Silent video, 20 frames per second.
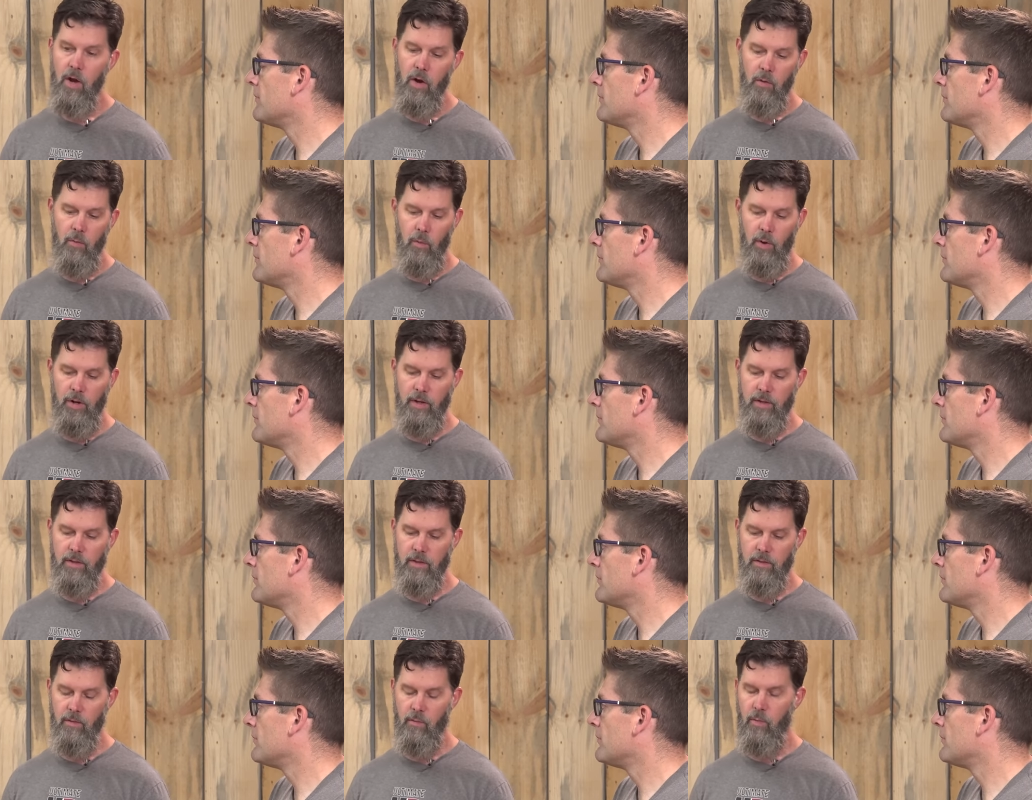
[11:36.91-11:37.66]
Speaker 1: What
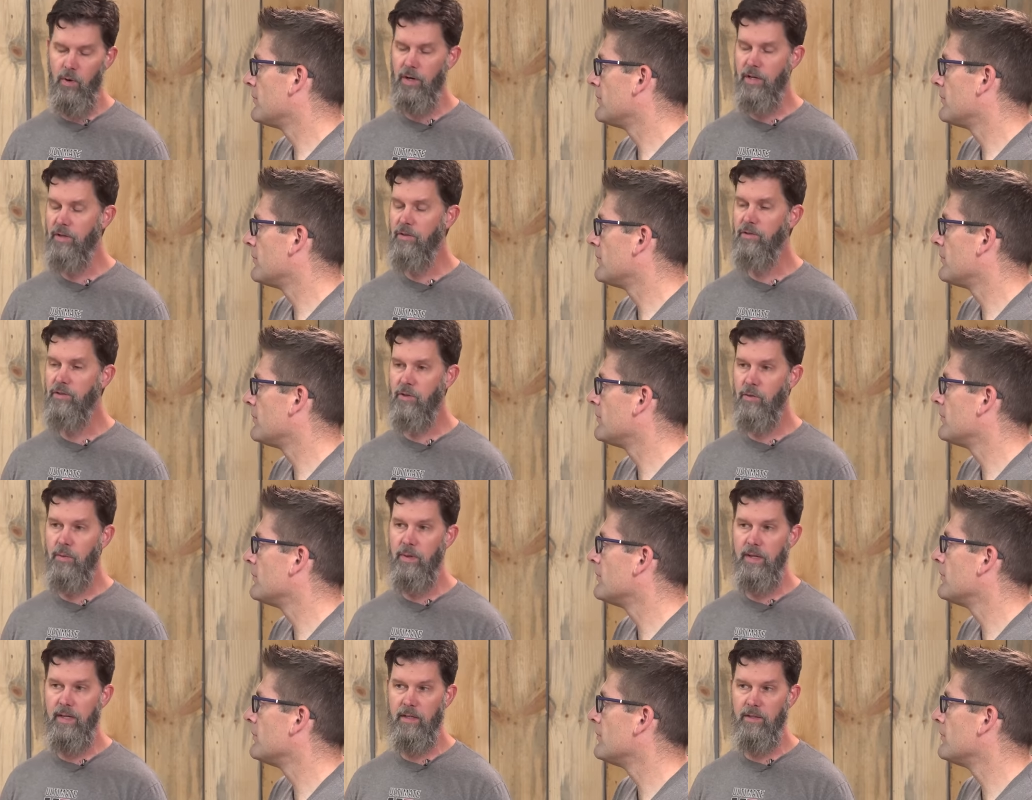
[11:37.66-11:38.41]
what are you
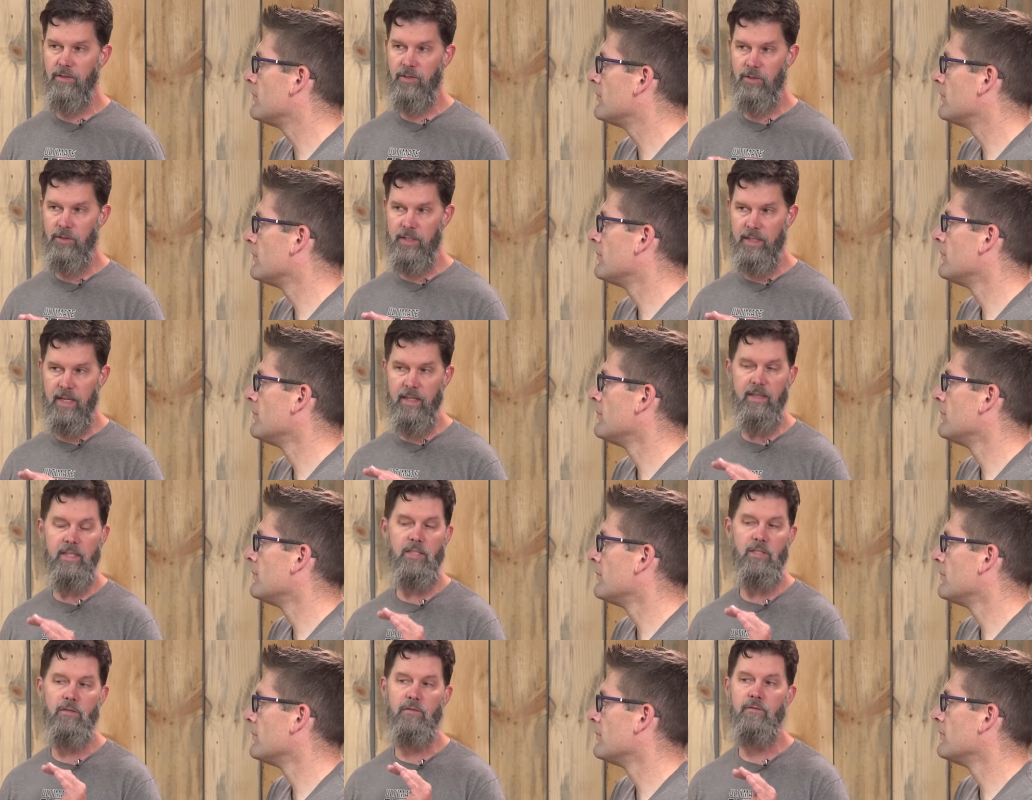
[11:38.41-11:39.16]
doing to get
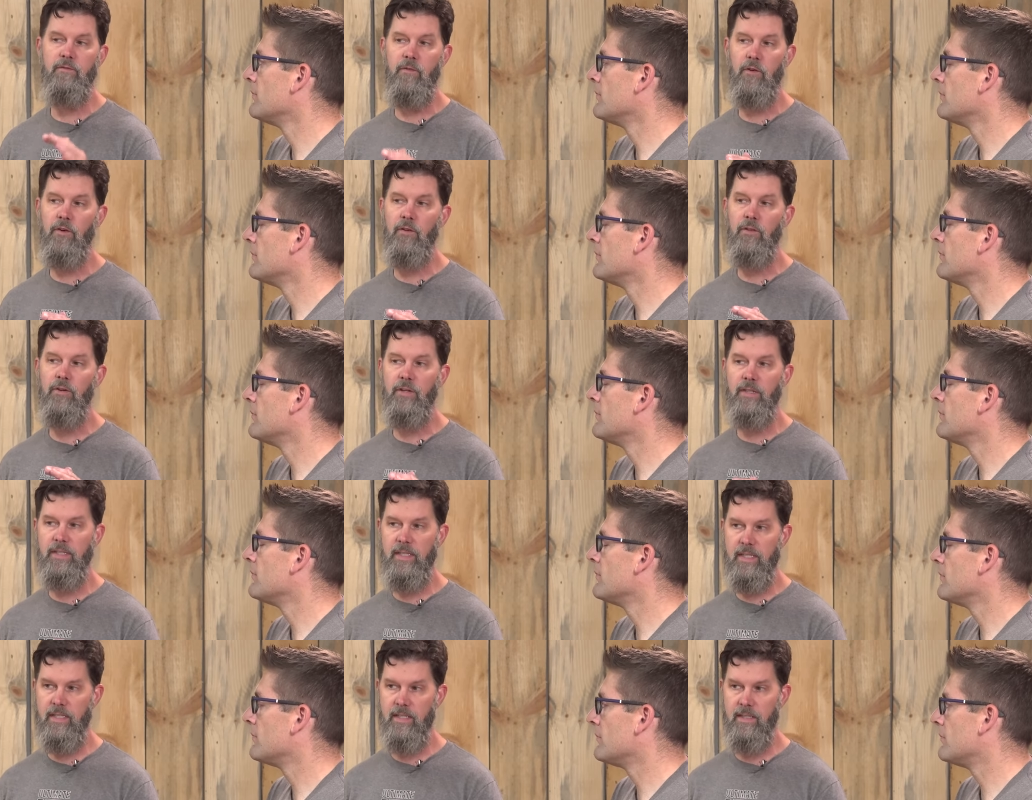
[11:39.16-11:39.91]
these further
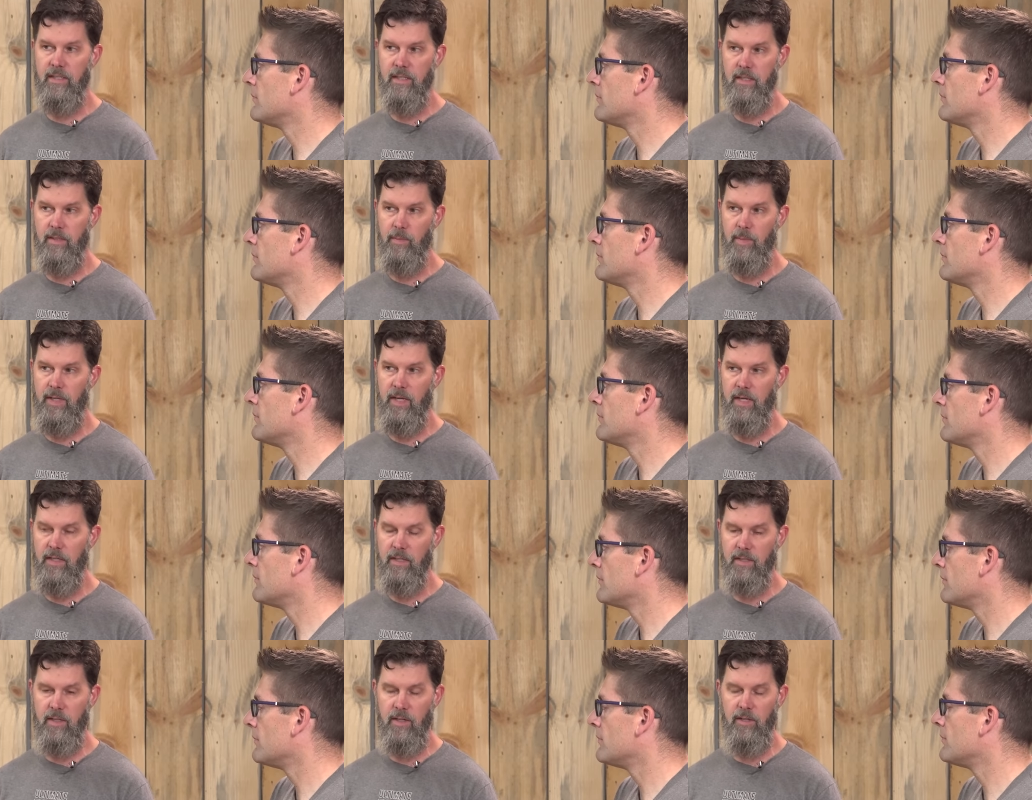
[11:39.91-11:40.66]
distances?
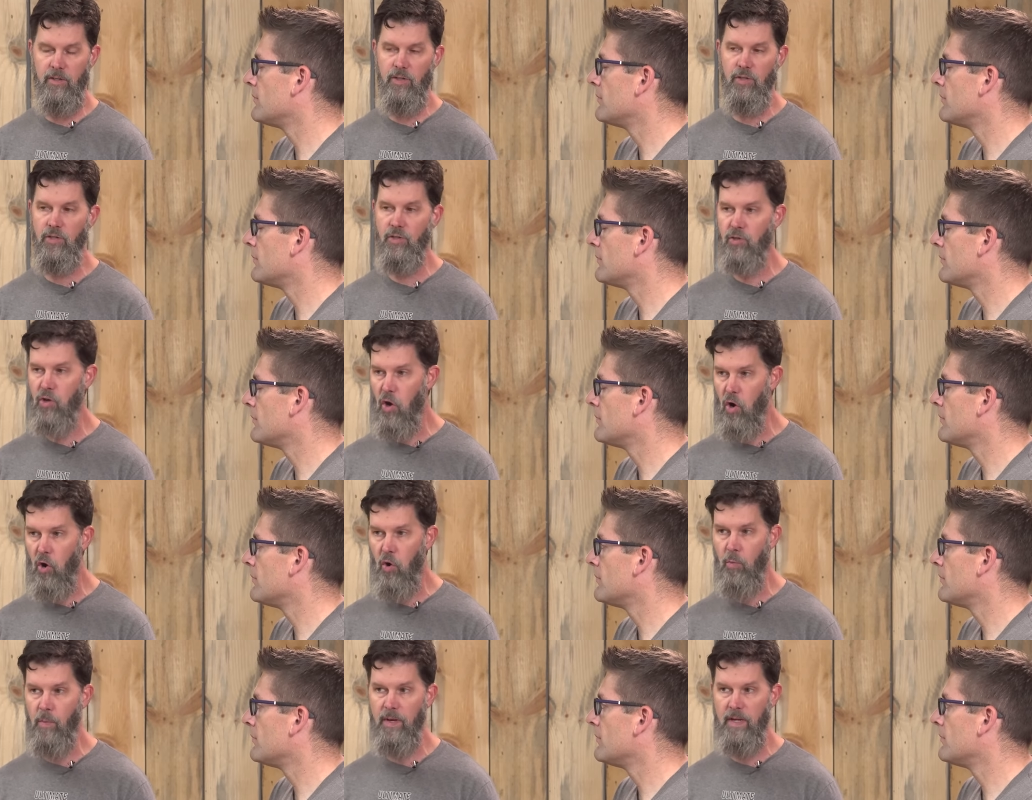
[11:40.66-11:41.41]
Because there's
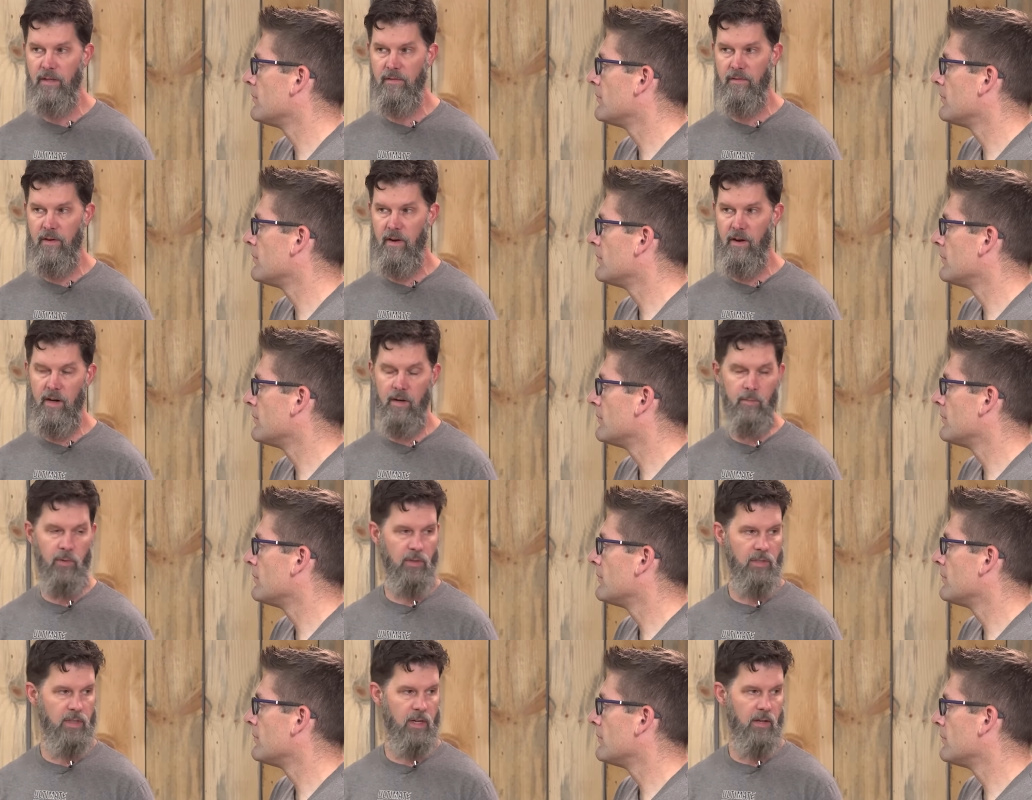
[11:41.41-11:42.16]
so many
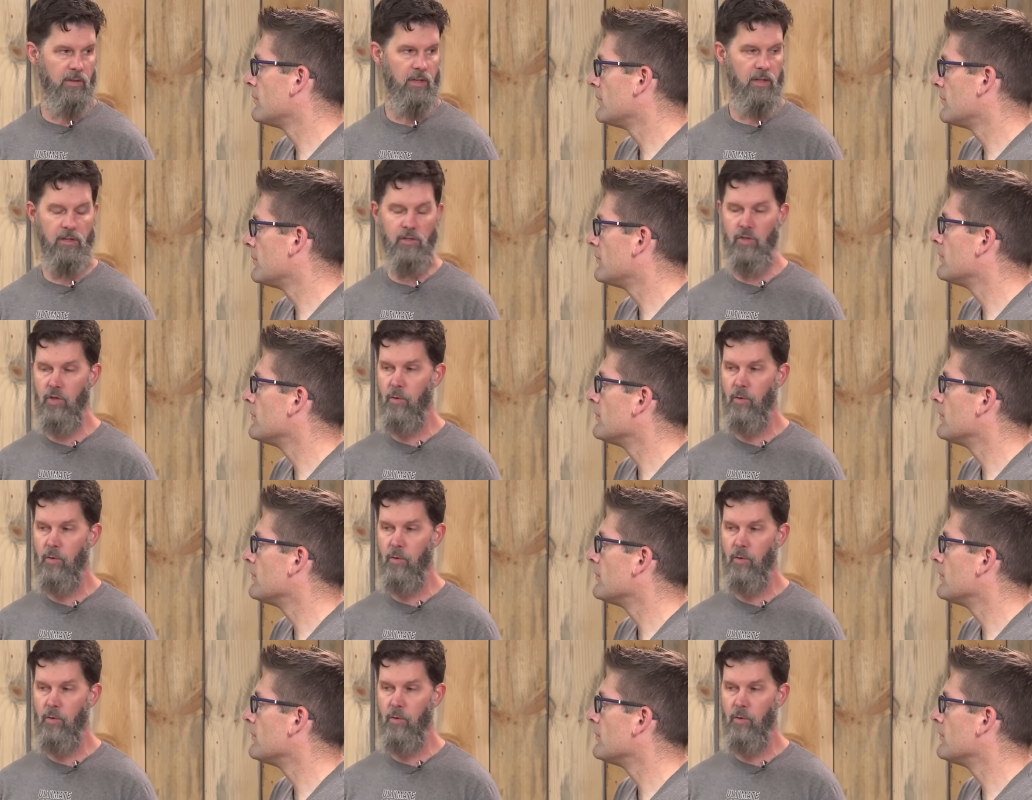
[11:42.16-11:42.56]
variables out there and